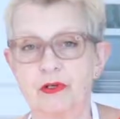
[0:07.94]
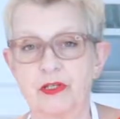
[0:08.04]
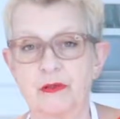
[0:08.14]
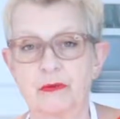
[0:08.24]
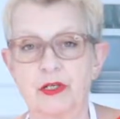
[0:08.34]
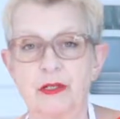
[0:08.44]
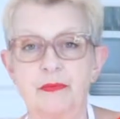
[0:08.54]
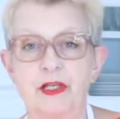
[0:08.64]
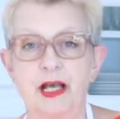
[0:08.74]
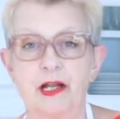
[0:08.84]
drink that will
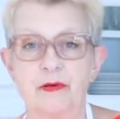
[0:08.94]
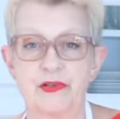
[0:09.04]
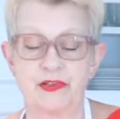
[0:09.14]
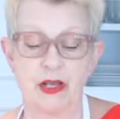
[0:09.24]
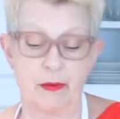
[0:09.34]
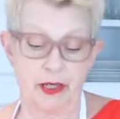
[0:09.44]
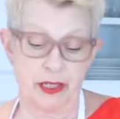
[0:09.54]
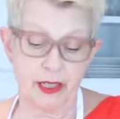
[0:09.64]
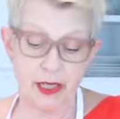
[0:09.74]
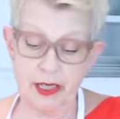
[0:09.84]
keep the calories
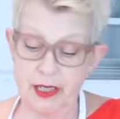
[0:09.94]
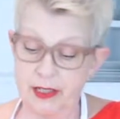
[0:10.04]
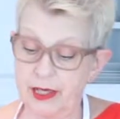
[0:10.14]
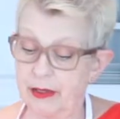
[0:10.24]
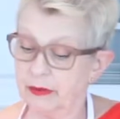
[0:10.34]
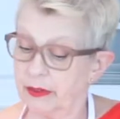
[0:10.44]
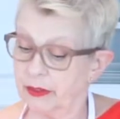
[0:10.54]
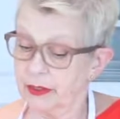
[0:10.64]
coming. Now,